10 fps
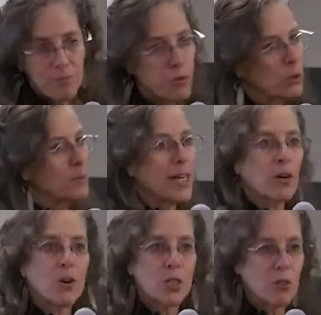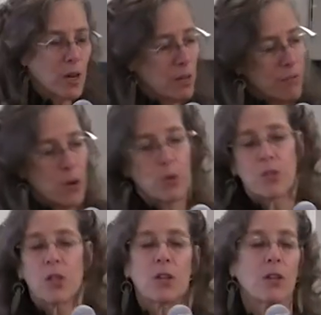formerly incarcerated
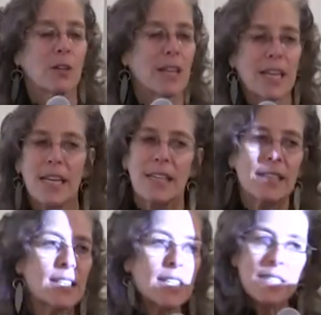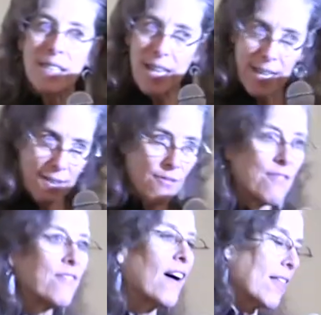folks or kids, they
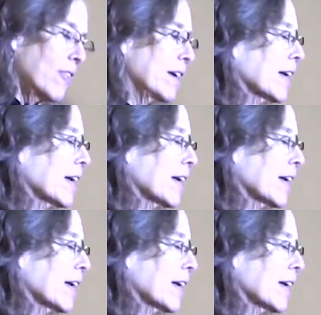find the